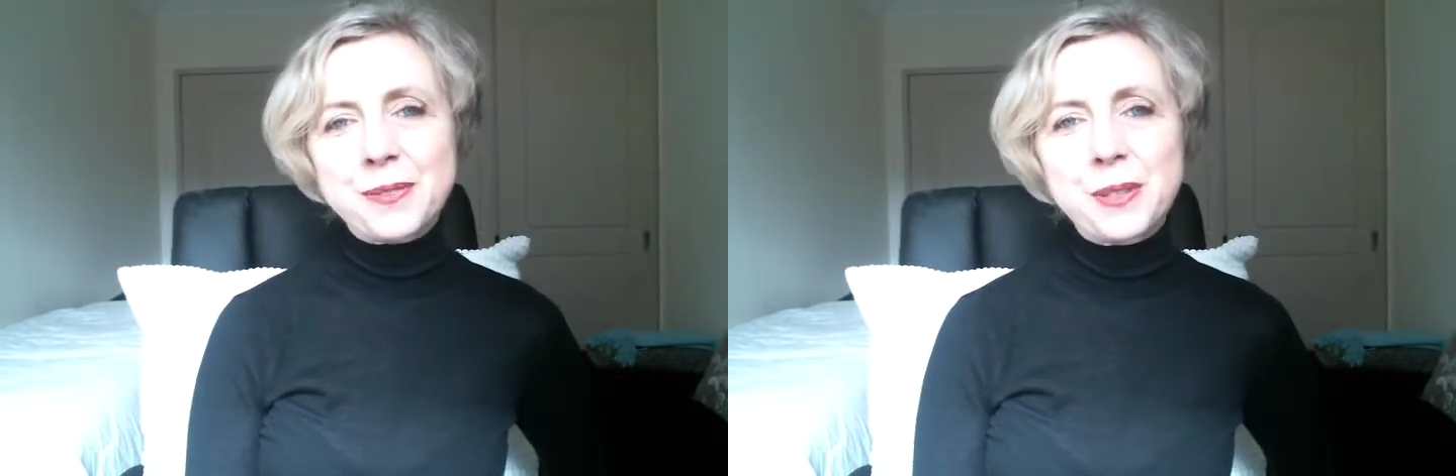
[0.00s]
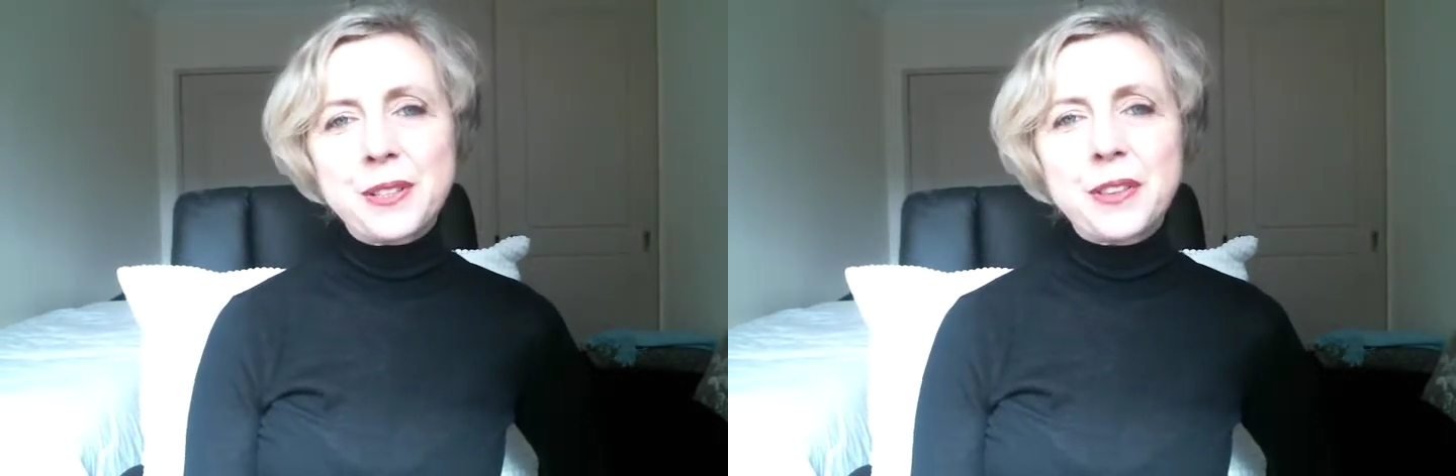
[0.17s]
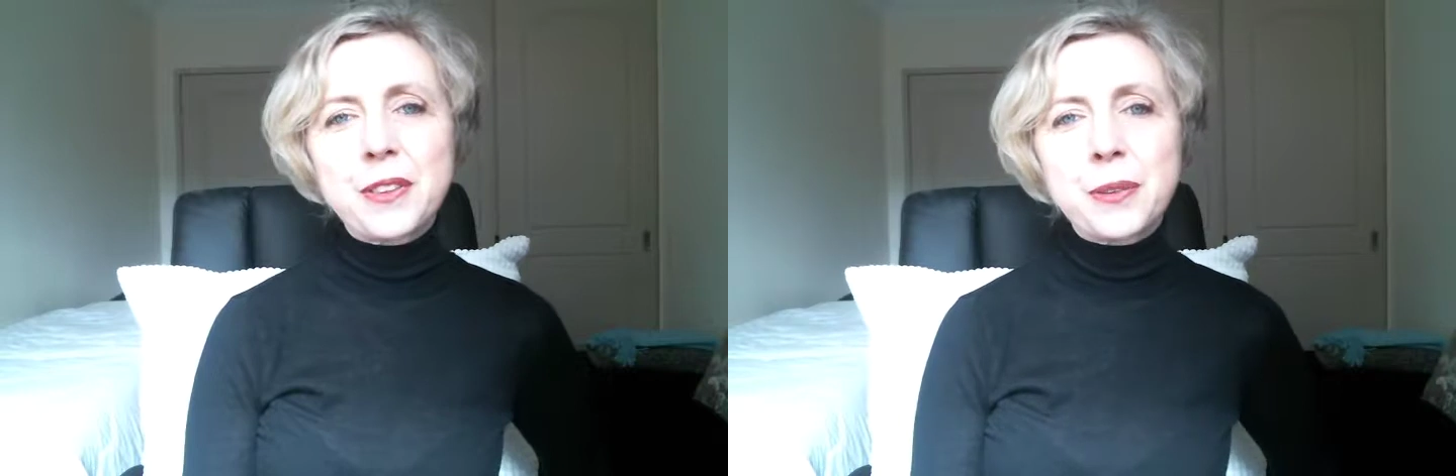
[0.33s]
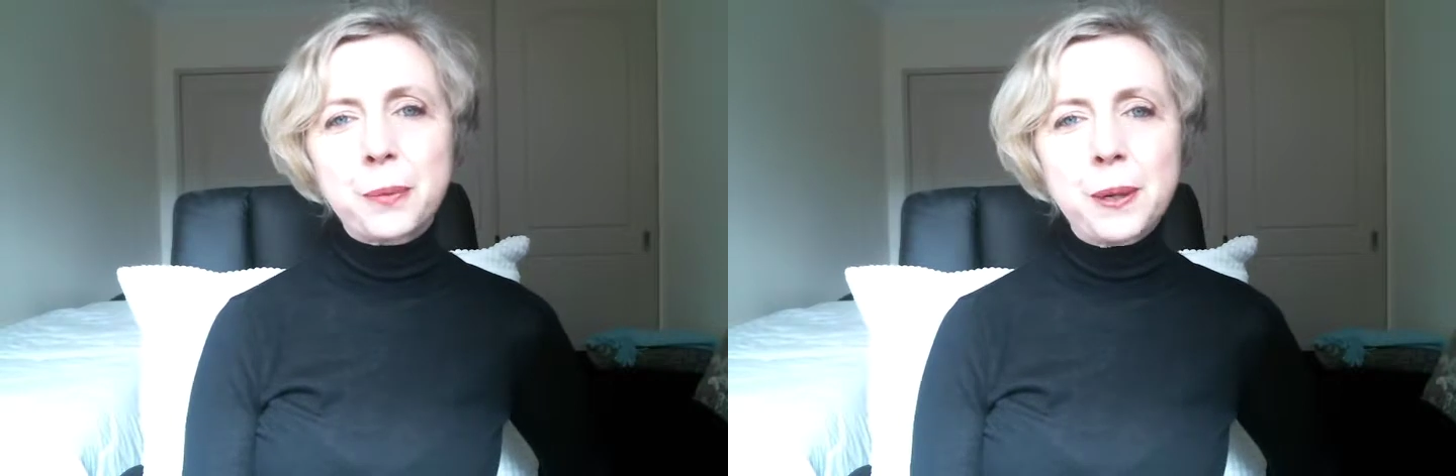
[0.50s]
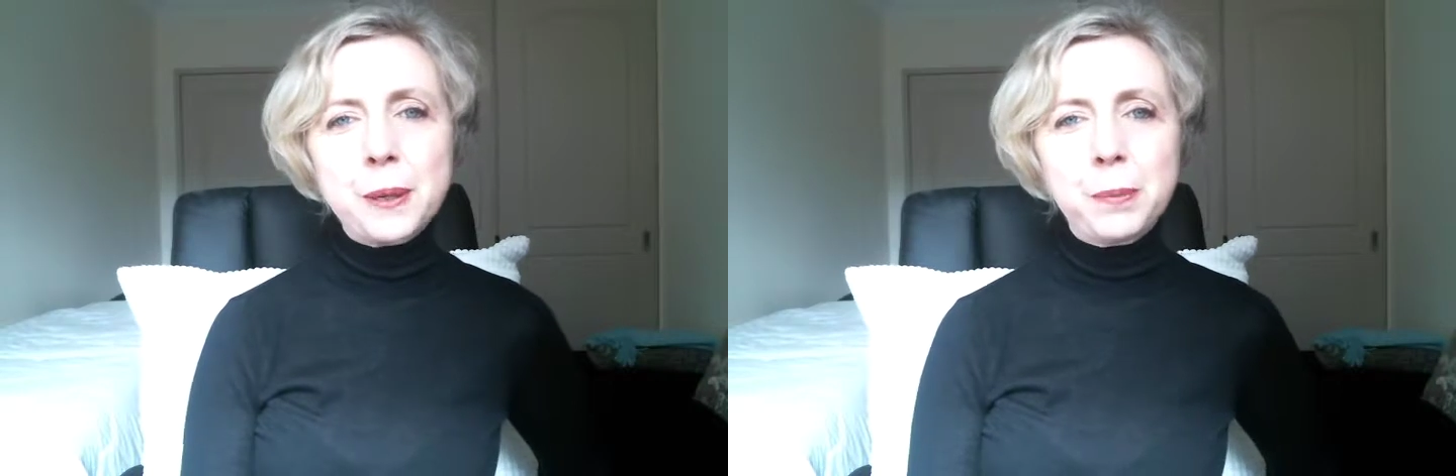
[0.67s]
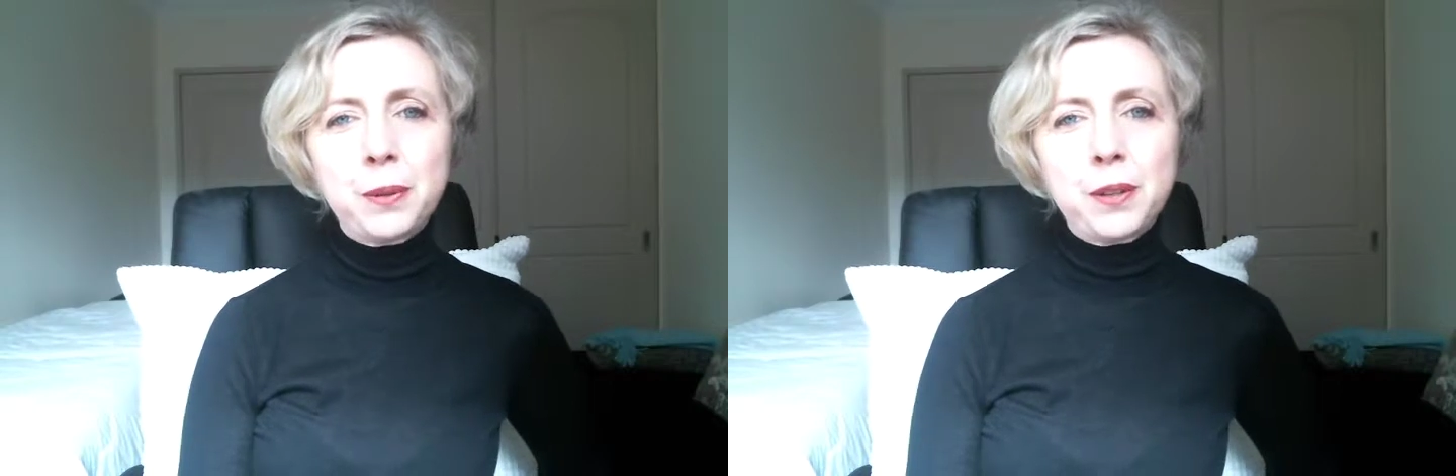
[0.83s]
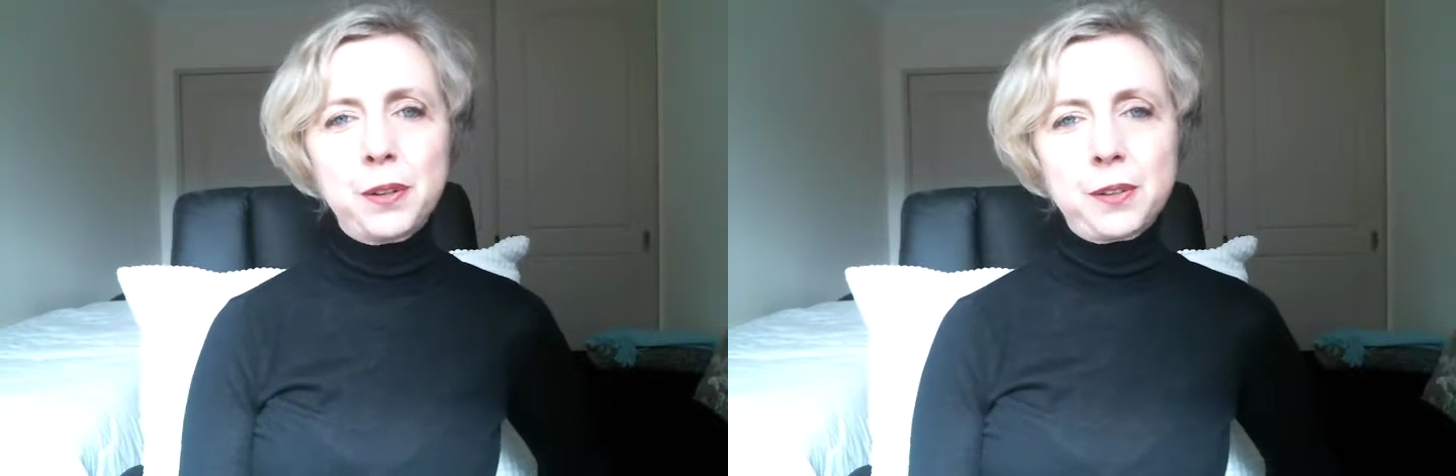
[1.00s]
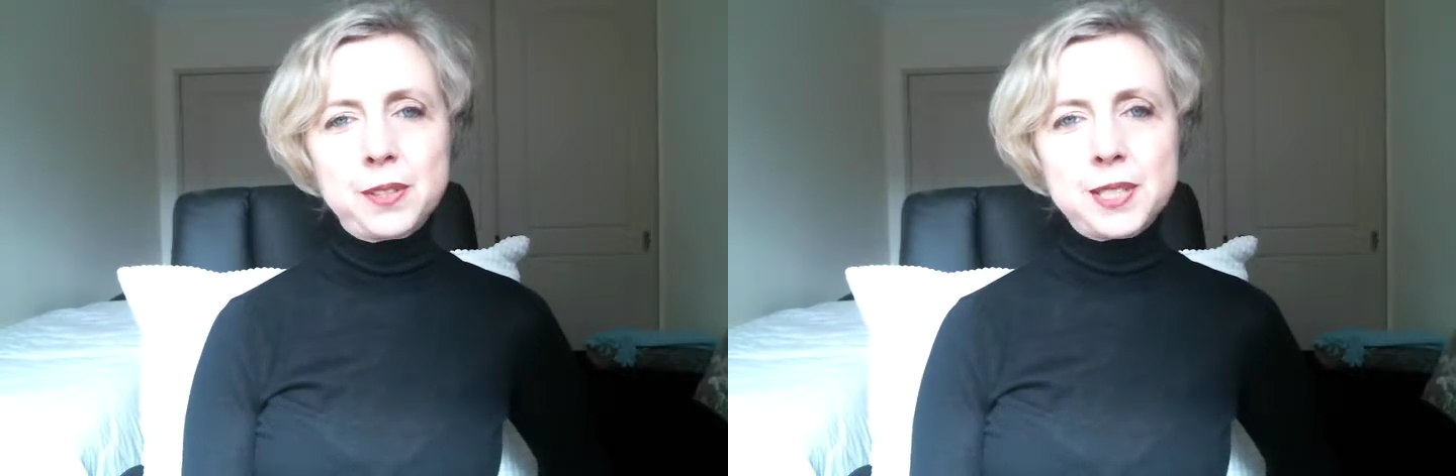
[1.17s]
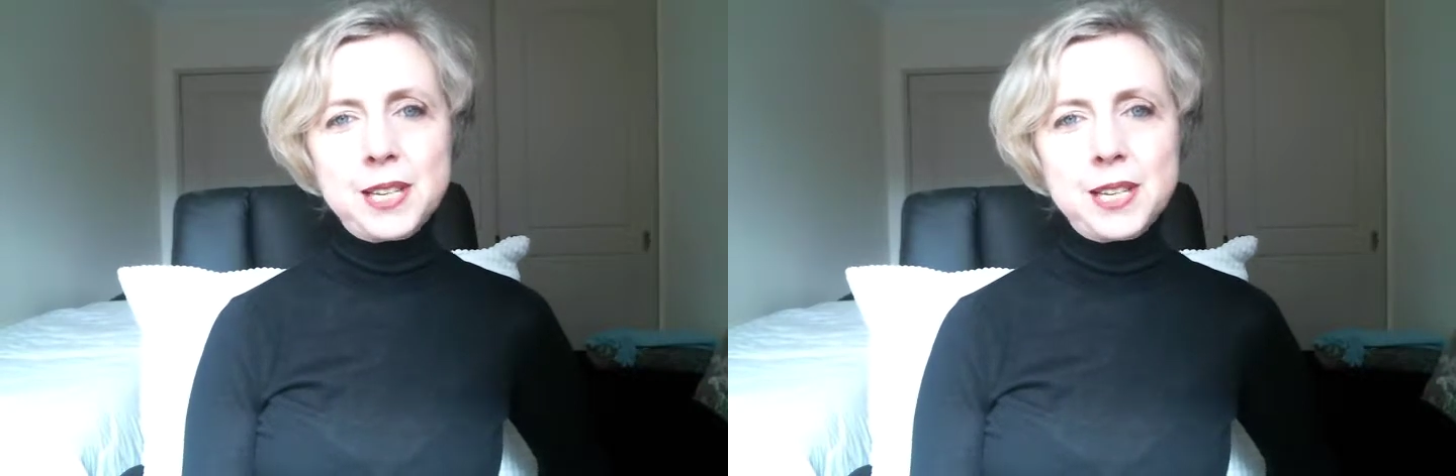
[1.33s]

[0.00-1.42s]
written three blogs